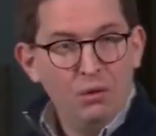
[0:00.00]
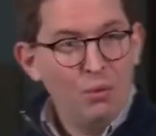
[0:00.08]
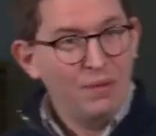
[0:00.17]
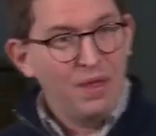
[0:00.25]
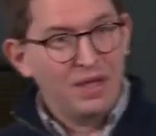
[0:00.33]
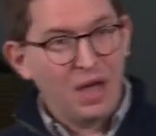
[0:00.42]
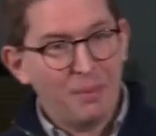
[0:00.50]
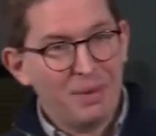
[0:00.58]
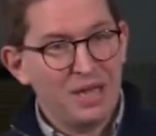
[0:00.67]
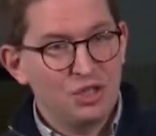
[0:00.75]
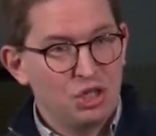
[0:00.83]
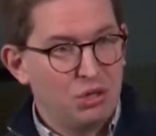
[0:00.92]
When they come
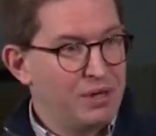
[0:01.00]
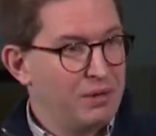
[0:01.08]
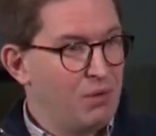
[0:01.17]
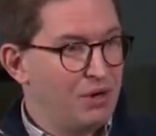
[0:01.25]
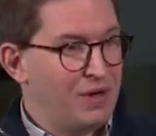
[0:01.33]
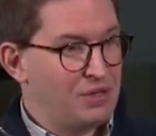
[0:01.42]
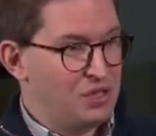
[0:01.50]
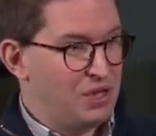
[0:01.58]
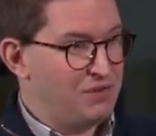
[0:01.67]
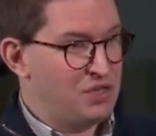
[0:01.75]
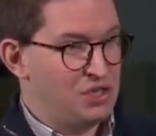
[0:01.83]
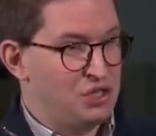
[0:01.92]
in during one of our
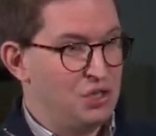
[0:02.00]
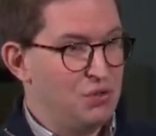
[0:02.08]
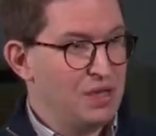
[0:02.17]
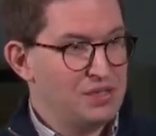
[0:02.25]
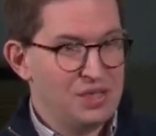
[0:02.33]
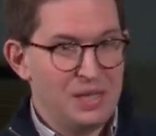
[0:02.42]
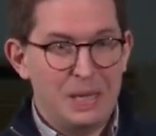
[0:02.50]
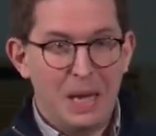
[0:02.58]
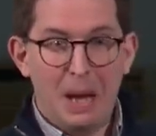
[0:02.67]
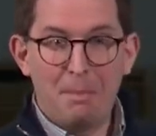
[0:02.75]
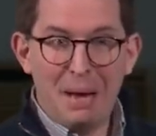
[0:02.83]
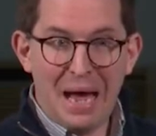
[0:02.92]
services, do they see
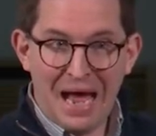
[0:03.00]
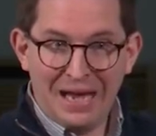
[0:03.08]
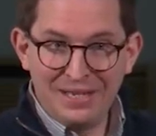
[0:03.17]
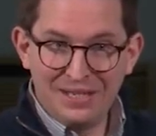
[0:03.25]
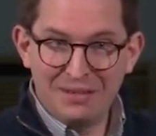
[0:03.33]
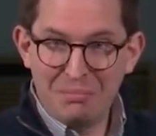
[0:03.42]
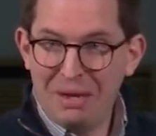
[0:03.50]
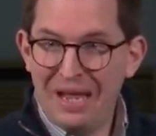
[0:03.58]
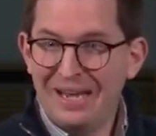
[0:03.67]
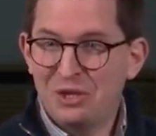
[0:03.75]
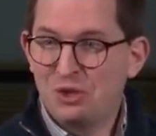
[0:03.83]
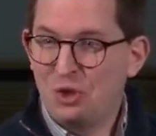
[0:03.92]
a band
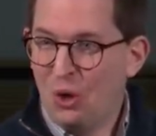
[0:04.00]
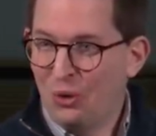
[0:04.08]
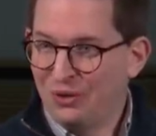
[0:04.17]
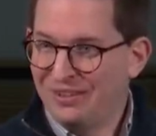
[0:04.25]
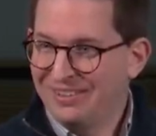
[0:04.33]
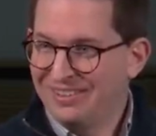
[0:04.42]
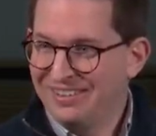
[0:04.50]
playing a song,